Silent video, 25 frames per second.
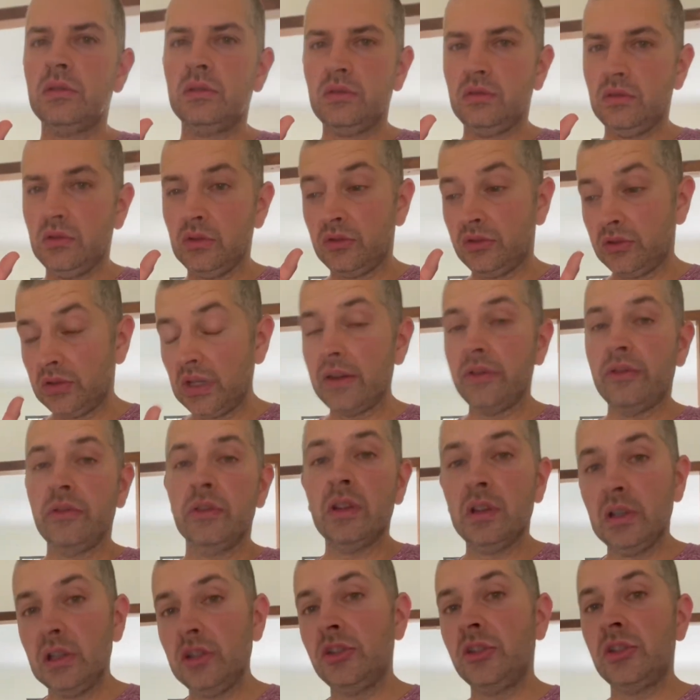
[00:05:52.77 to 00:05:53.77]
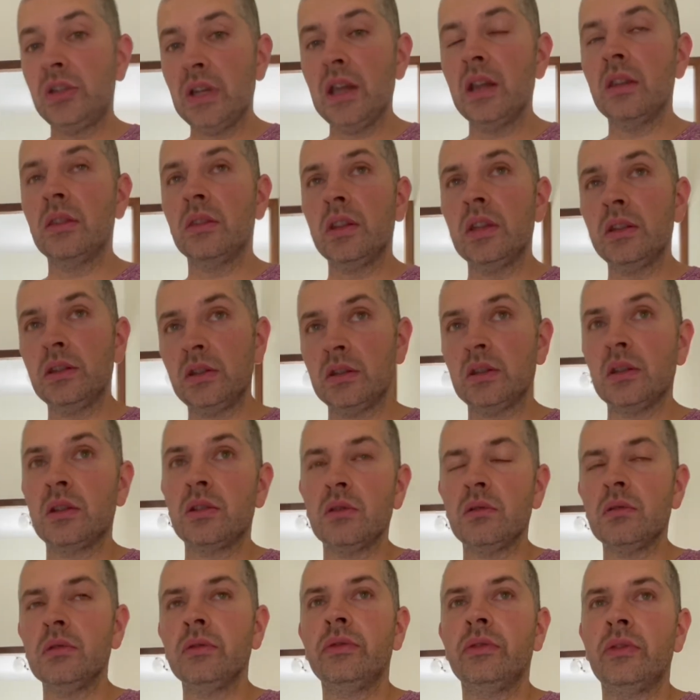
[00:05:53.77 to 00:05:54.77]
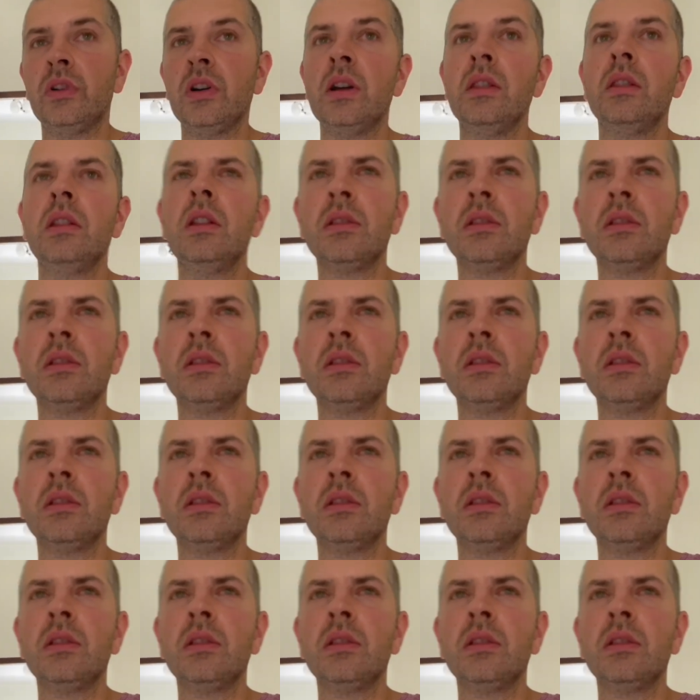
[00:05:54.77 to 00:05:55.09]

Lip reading: you definitely checked this is all fine.